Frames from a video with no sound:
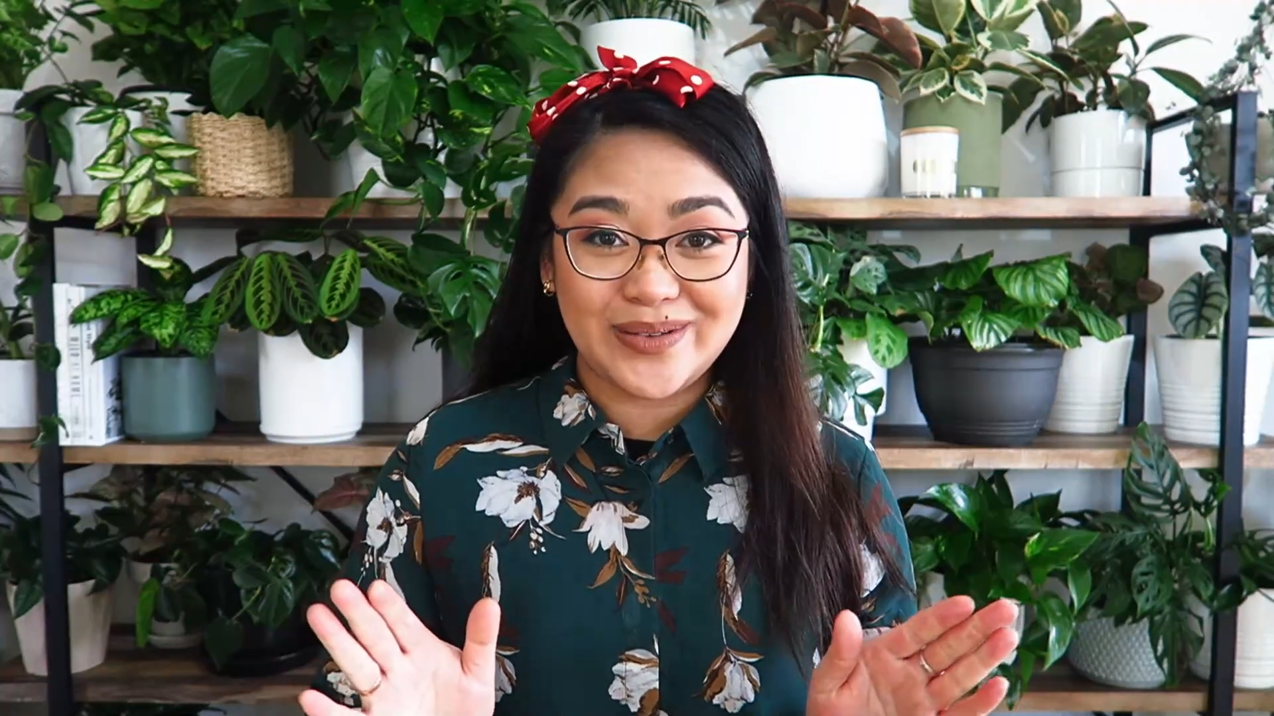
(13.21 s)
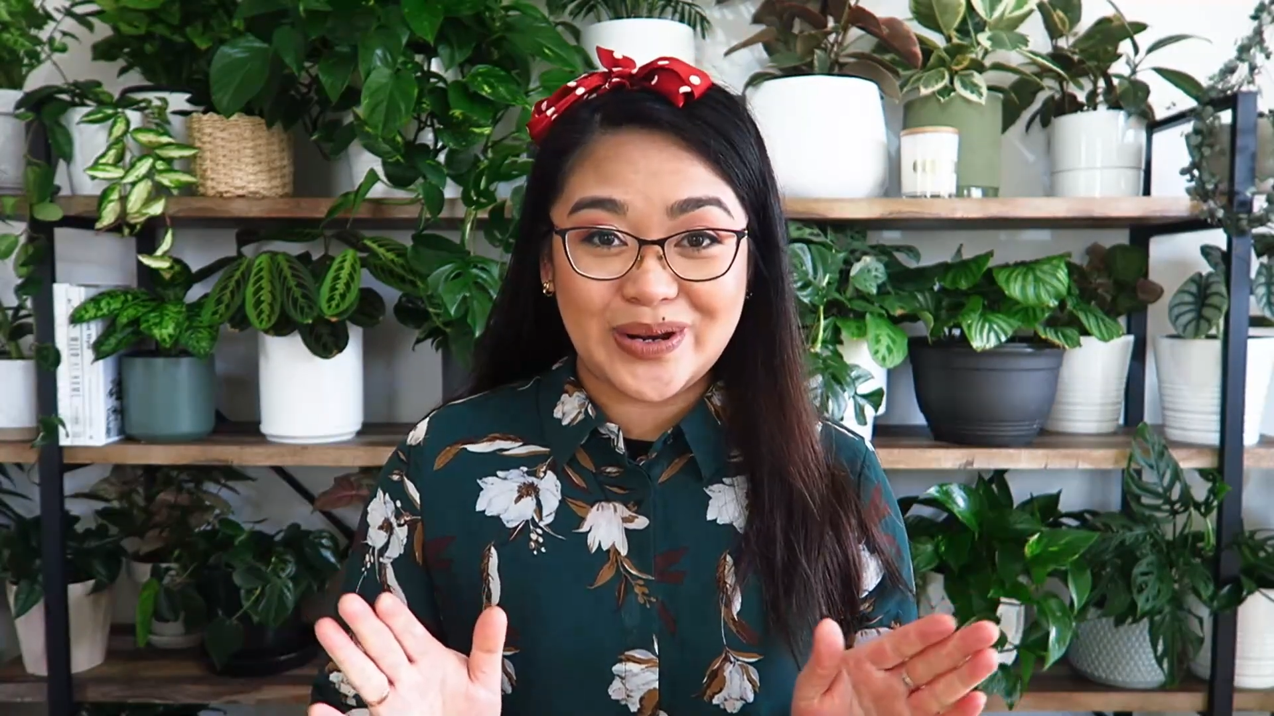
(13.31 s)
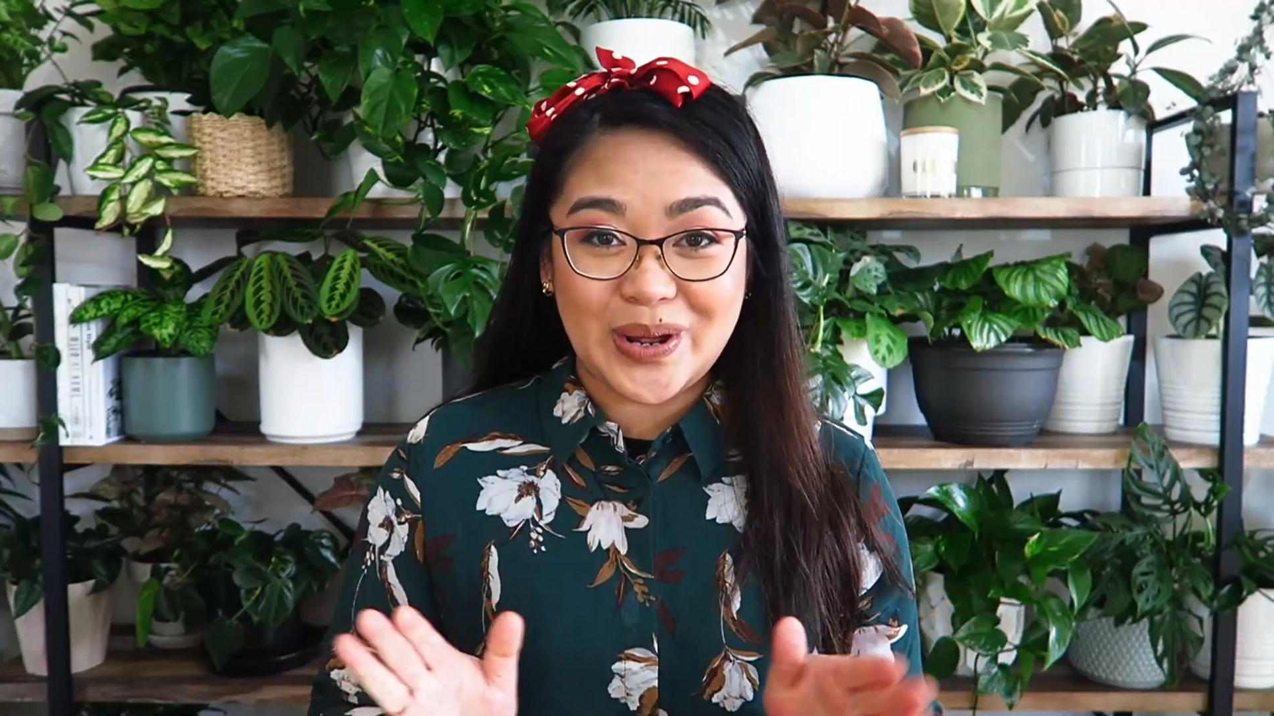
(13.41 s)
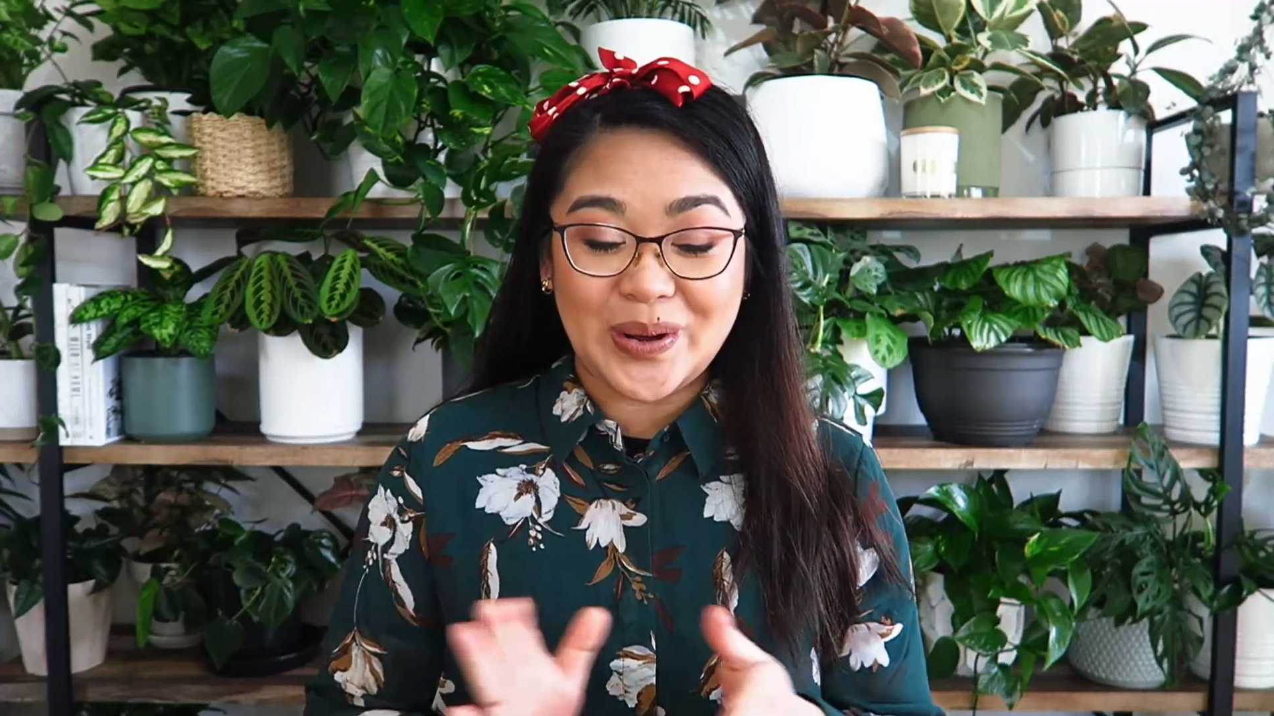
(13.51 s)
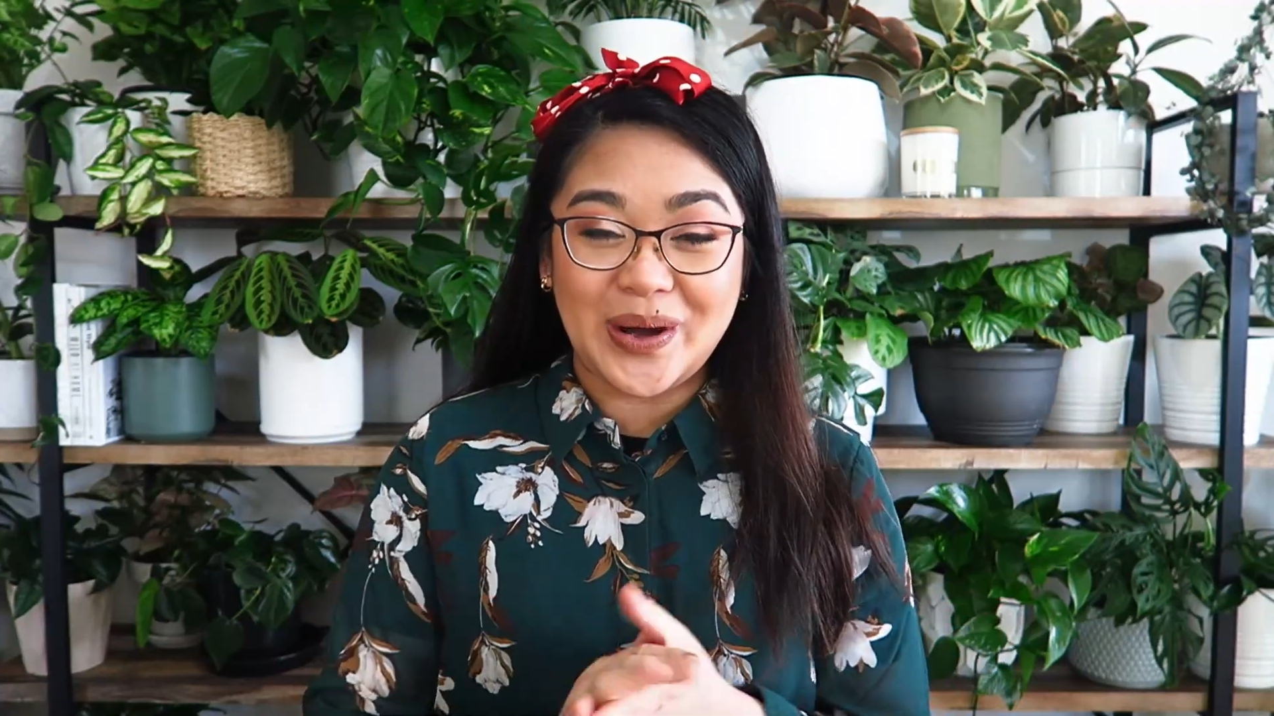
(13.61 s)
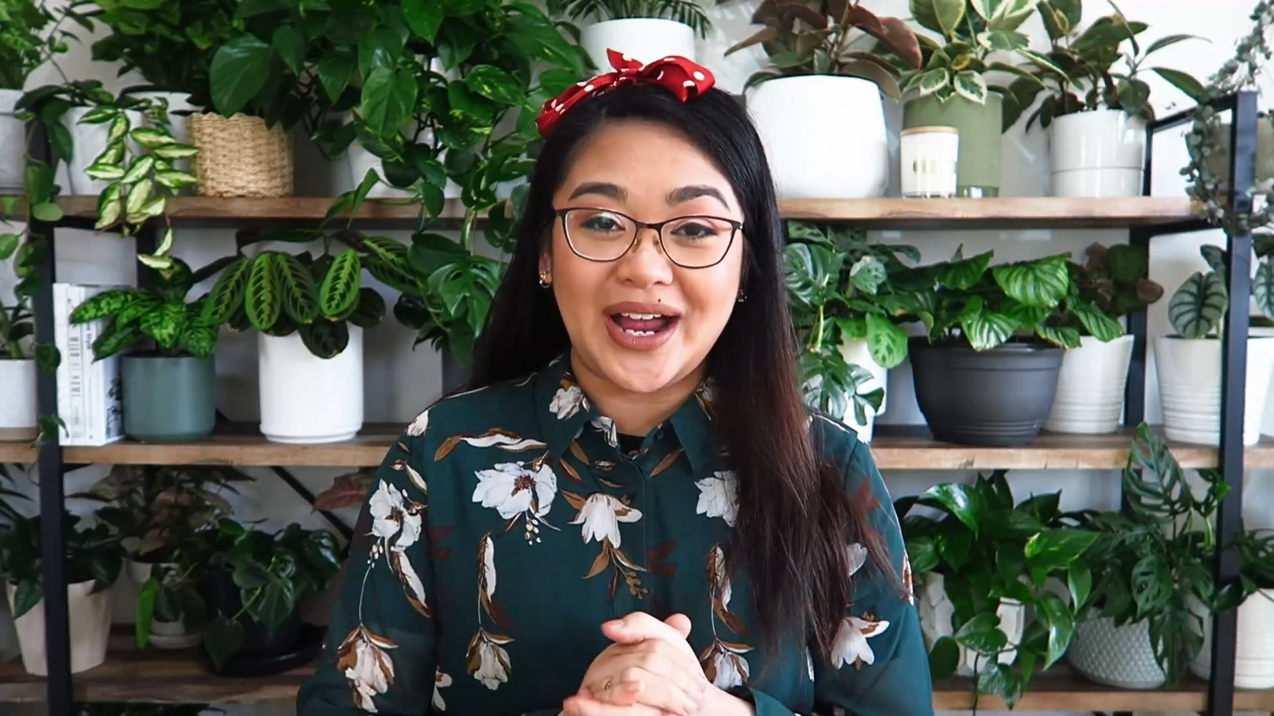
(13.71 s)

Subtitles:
video,